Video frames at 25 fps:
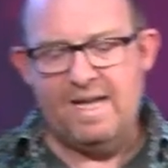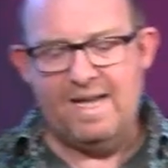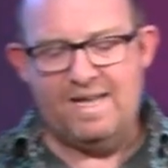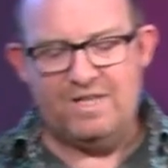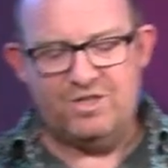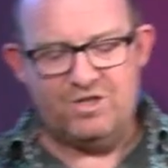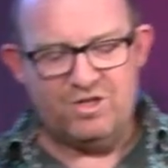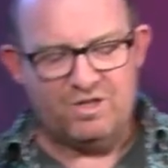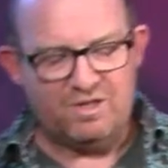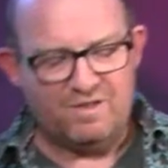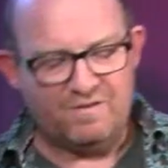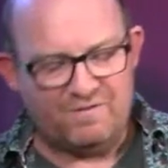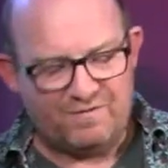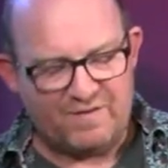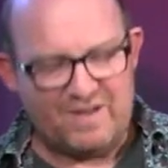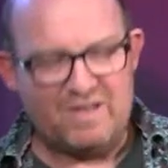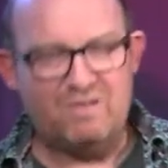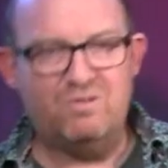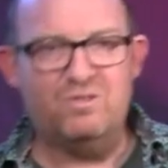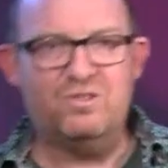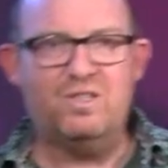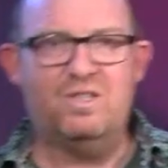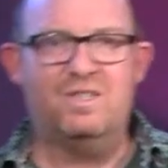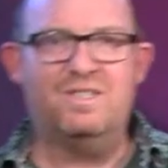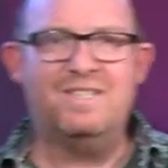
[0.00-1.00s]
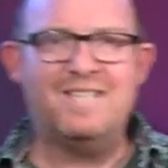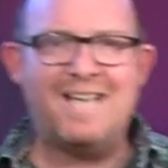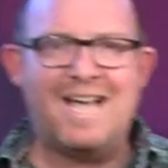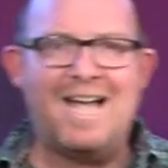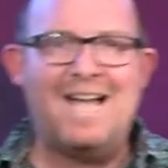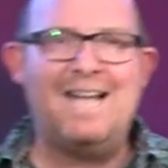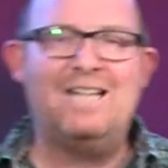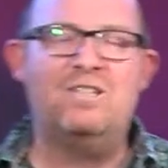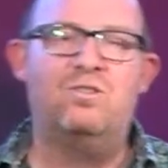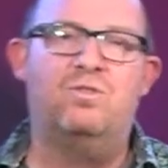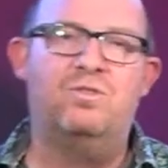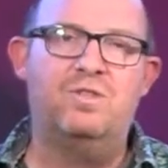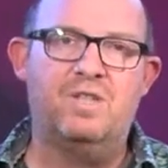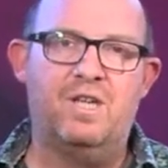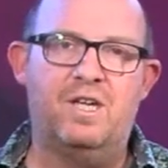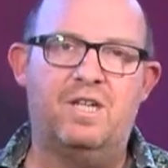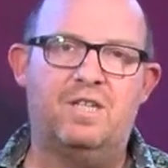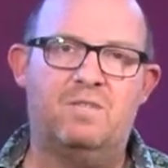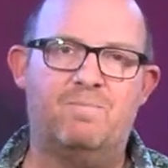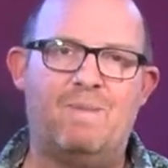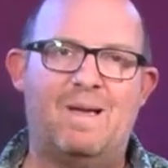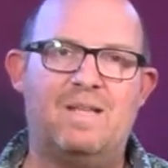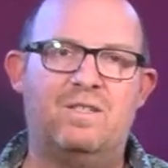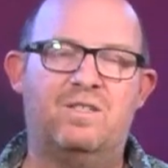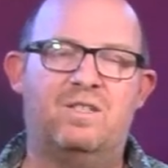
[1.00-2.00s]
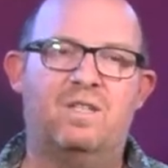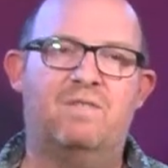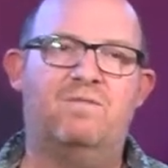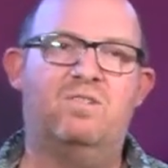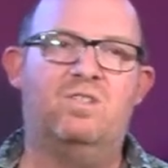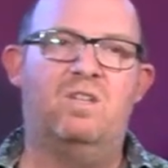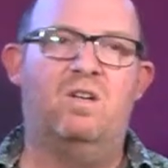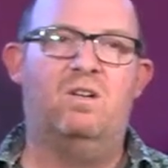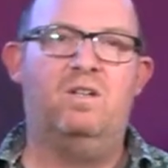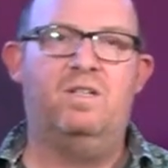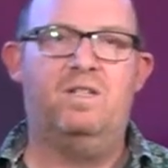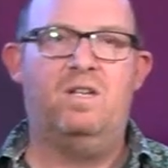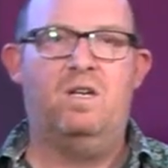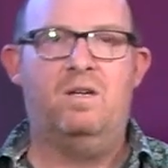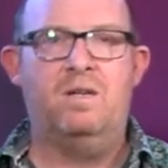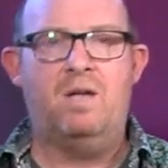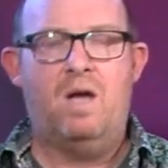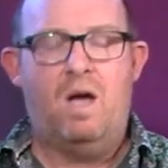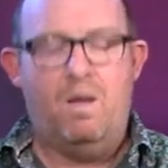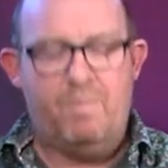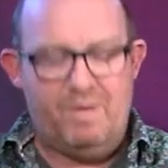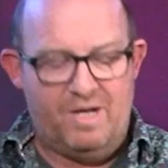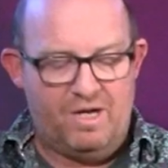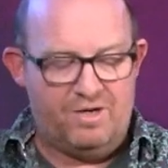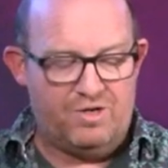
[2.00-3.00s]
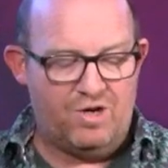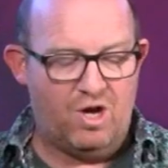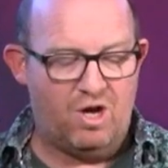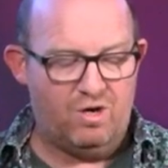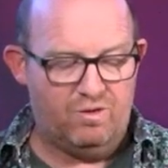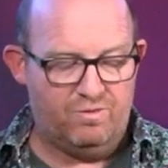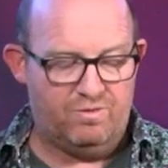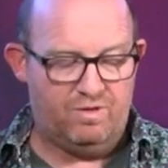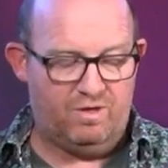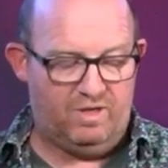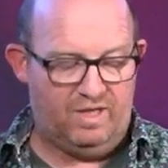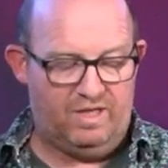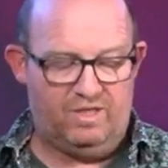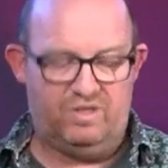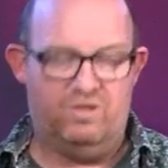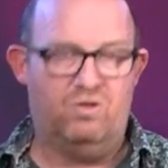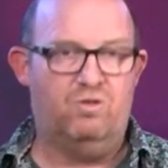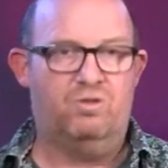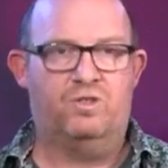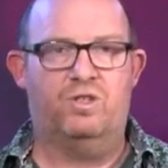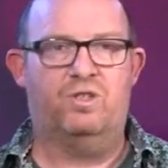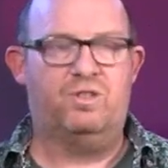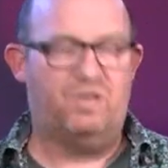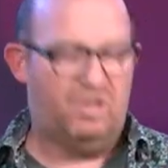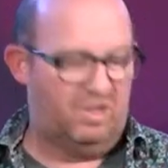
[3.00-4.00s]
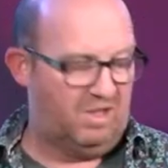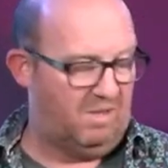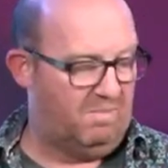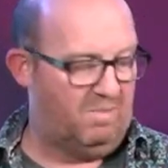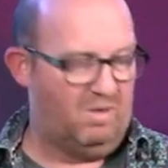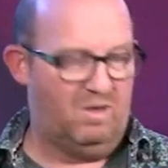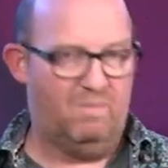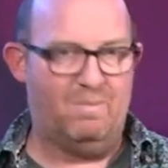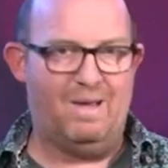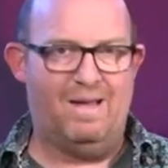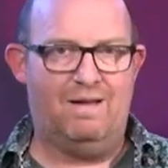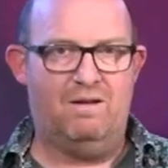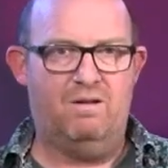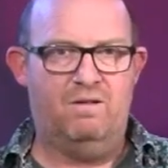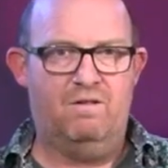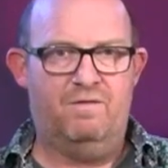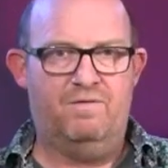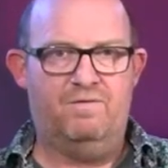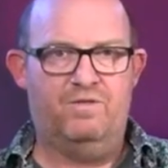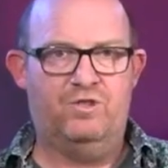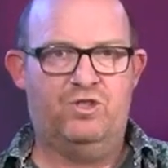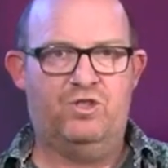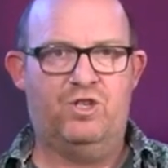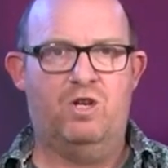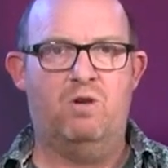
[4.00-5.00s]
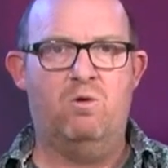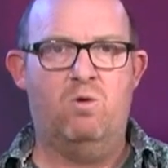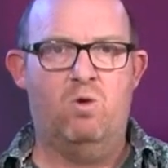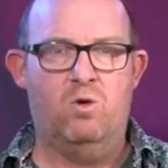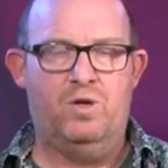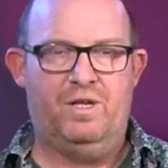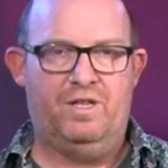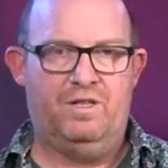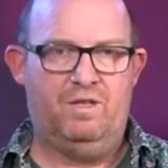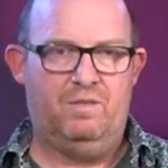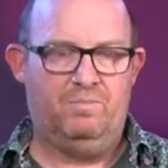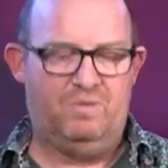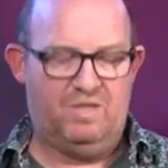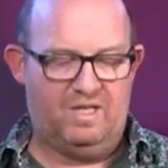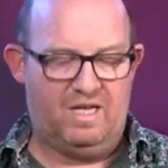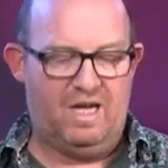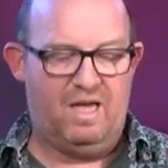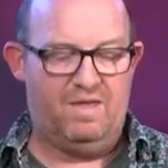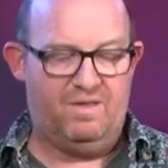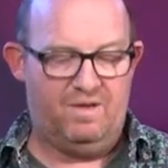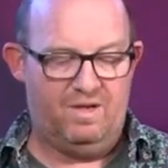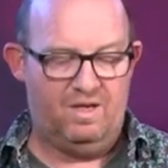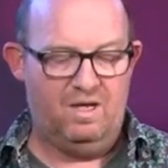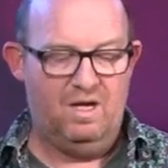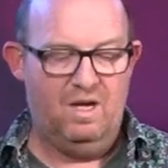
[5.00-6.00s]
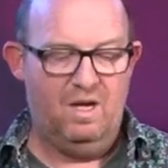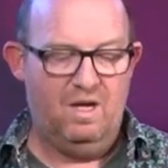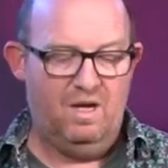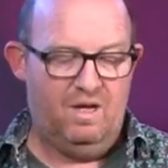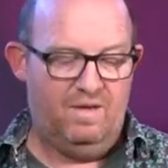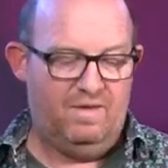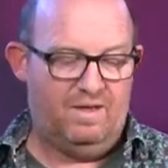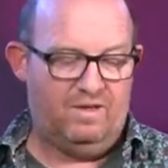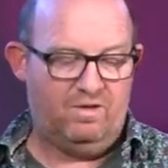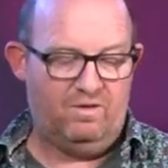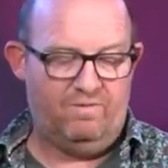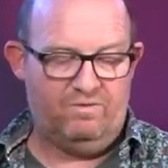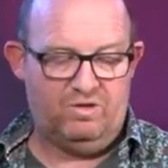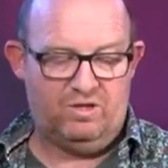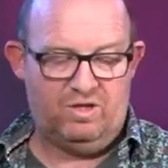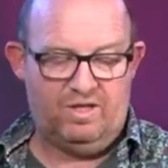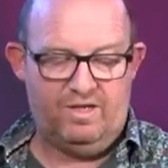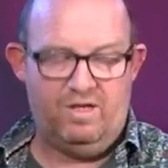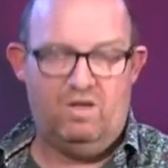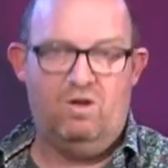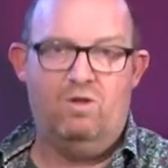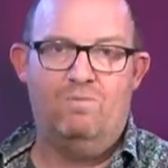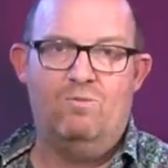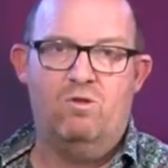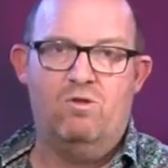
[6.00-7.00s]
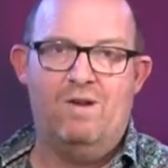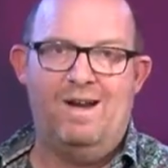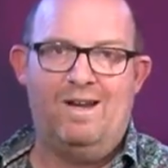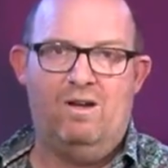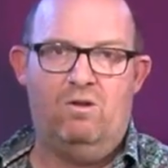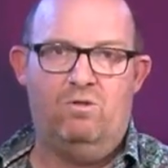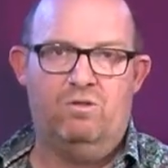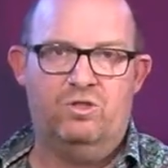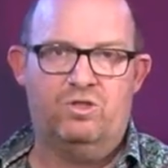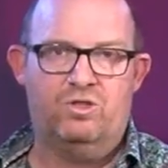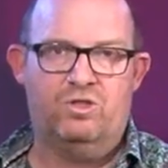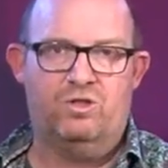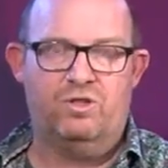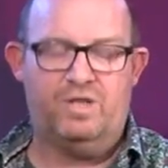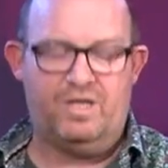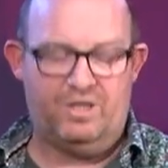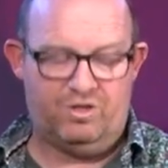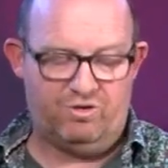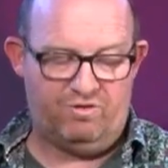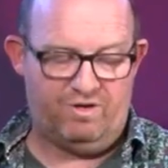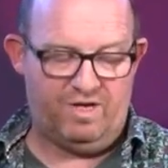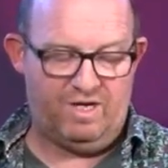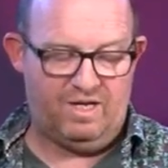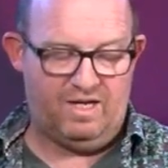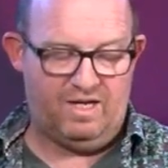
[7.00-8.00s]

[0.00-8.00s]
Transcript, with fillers: it just feels a tad on the expensive side. I, I mean, I know that it's not just a simple matter of shoehorning them together. There's obviously a lot more analog circuitry